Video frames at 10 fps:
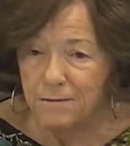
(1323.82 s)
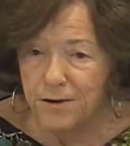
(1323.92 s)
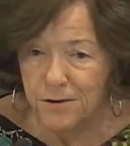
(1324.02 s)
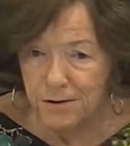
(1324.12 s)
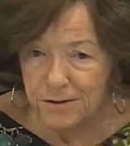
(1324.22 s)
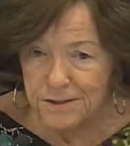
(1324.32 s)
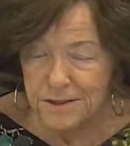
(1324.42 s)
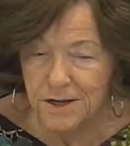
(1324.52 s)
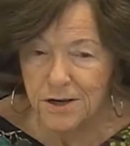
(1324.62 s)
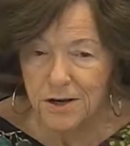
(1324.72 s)

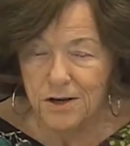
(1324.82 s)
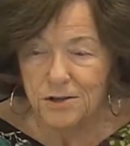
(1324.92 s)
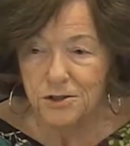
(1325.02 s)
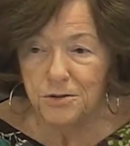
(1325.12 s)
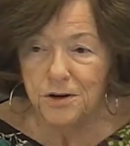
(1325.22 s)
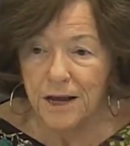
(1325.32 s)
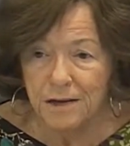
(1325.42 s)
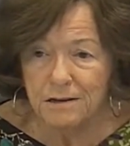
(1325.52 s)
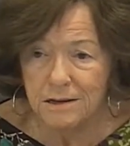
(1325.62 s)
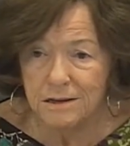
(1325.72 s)
years, to an
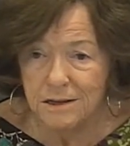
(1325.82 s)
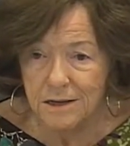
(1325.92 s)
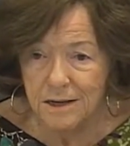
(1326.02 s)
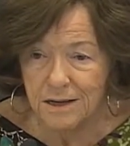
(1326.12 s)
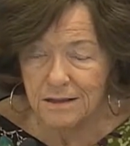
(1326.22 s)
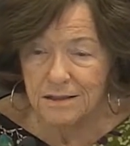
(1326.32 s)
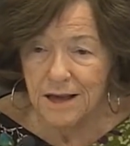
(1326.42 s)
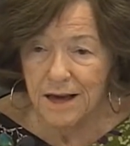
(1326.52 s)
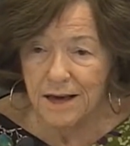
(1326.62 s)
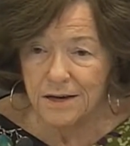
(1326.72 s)
entity
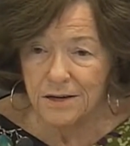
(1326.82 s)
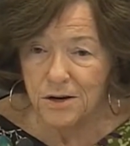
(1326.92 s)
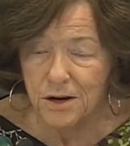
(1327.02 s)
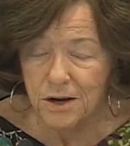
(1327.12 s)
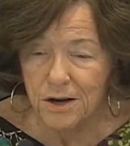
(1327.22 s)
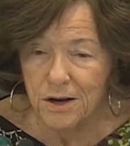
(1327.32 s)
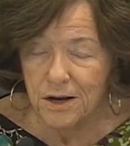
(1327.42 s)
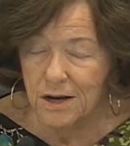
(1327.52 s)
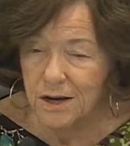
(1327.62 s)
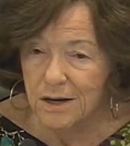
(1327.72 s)
that
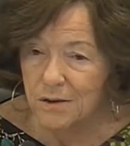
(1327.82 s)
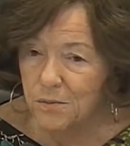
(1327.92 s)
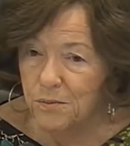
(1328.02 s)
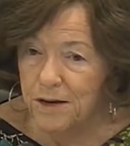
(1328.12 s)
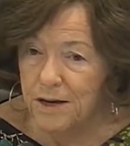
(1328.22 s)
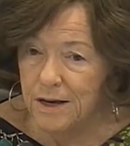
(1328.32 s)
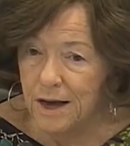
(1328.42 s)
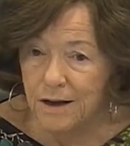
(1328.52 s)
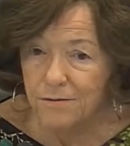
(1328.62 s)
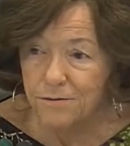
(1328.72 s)
we
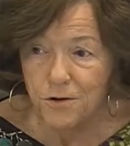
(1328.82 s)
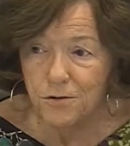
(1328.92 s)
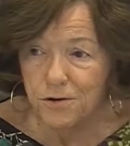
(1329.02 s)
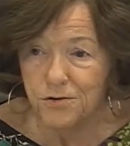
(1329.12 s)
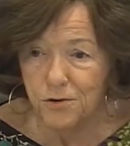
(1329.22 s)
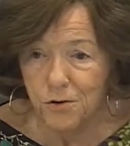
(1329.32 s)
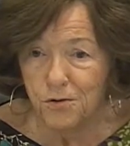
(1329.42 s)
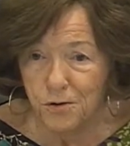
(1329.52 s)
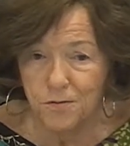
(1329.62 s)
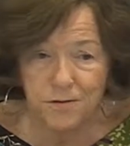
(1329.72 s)
have no
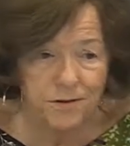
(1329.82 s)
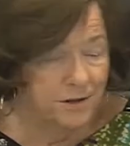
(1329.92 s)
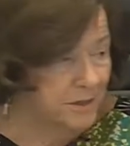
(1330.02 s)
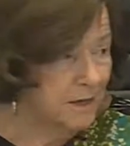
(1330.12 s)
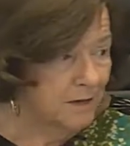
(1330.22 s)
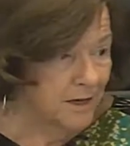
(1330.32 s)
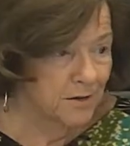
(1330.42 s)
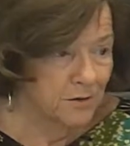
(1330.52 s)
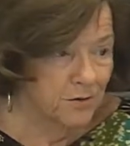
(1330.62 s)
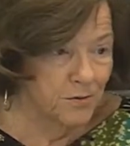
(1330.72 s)
control over they're selling
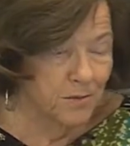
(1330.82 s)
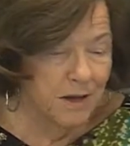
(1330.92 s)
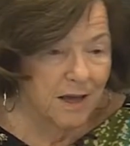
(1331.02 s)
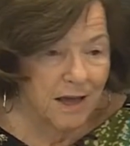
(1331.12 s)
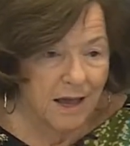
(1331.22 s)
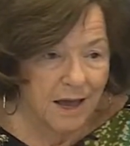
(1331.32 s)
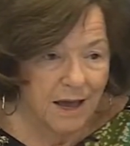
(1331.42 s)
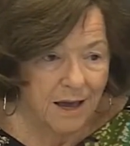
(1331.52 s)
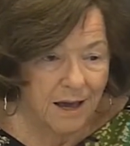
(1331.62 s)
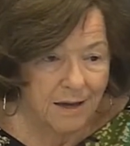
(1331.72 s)
it to.
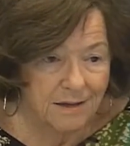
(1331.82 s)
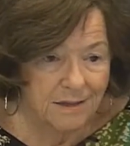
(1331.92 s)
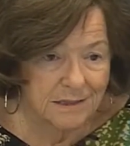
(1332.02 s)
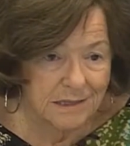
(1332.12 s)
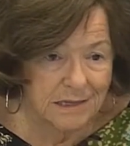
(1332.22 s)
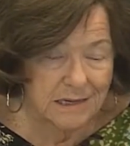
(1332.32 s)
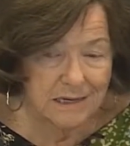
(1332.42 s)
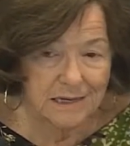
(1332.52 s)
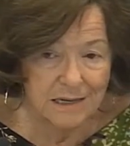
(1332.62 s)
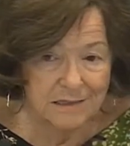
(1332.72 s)
And
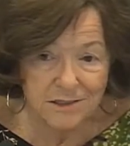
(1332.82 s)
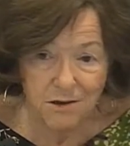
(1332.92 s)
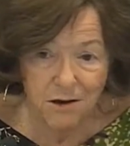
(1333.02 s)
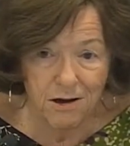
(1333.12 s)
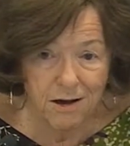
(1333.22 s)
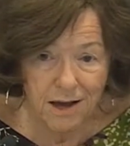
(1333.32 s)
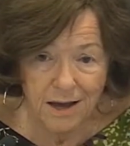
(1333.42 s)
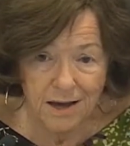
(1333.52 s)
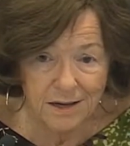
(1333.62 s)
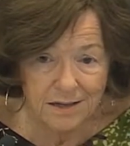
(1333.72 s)
as long
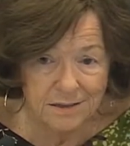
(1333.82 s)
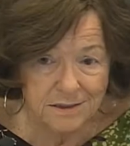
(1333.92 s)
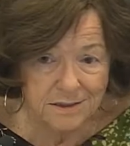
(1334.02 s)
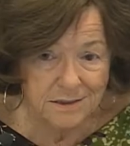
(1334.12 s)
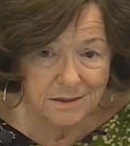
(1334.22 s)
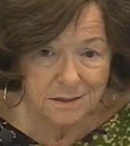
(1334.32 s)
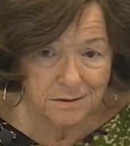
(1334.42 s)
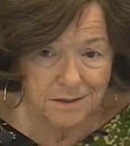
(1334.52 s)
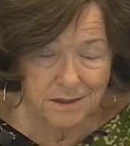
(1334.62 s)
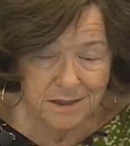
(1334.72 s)
as, you
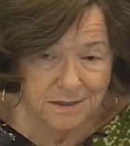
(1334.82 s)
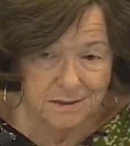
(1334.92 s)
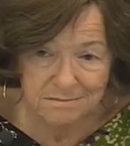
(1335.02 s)
know,